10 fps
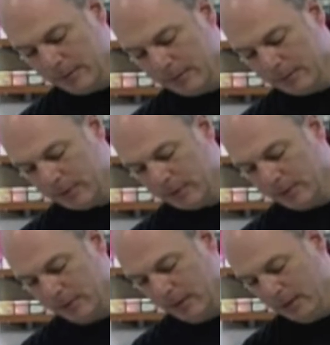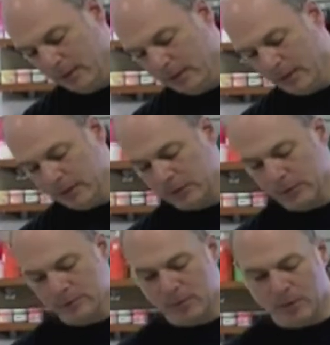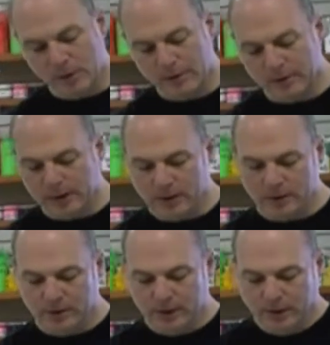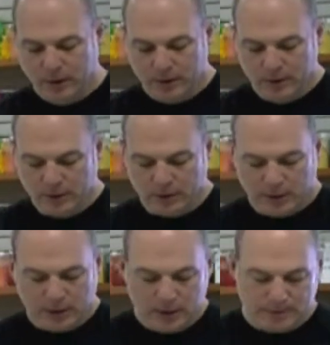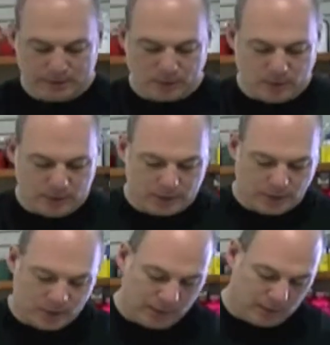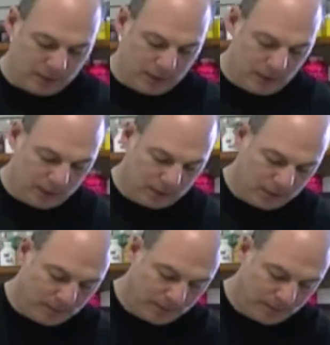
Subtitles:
So again, I squeeze more of it out. You can keep squeezing till you get to the